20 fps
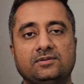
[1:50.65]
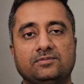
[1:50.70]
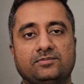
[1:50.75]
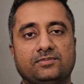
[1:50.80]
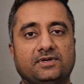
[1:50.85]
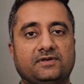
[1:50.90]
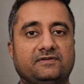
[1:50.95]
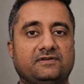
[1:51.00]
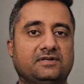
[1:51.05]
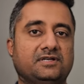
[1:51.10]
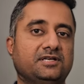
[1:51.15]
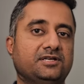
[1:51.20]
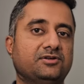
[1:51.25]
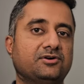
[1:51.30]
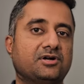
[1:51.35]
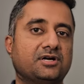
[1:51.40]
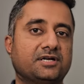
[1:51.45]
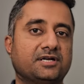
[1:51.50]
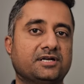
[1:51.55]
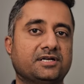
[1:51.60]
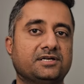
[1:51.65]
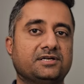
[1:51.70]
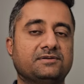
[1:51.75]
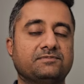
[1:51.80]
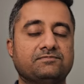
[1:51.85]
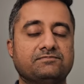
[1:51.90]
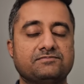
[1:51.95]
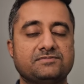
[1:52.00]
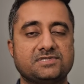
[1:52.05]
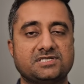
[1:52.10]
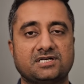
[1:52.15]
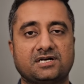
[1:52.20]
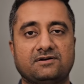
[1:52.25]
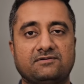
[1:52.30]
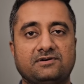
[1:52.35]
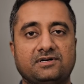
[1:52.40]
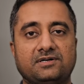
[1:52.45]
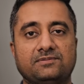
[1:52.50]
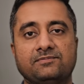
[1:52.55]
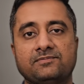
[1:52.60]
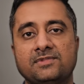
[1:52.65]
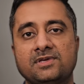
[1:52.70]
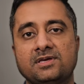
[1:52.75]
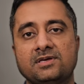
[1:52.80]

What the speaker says: basically .NET, Java,